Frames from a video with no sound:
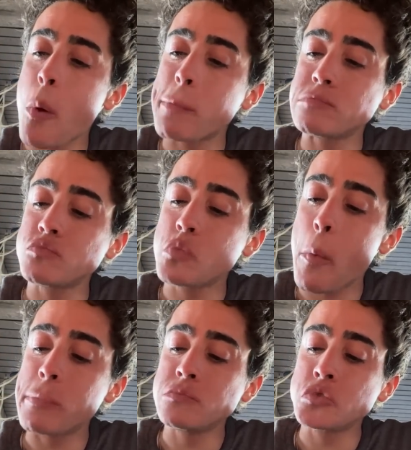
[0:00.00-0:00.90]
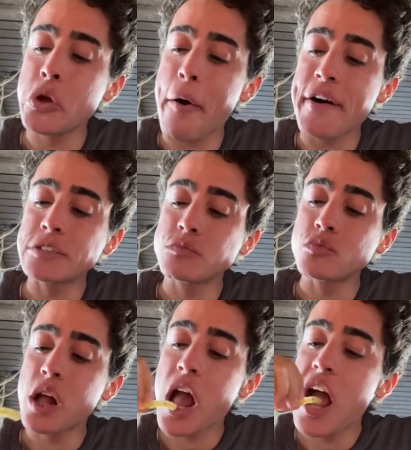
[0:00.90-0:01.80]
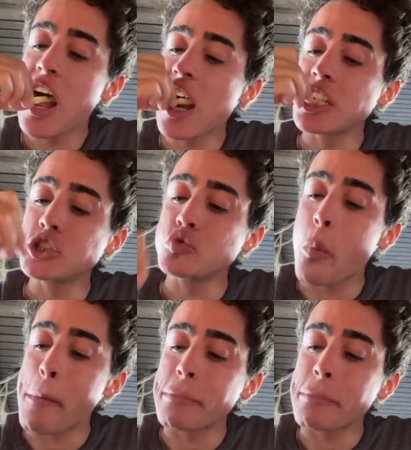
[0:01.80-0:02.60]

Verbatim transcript: I can tell you these jokes. And you're like, oh, where'd you get that from?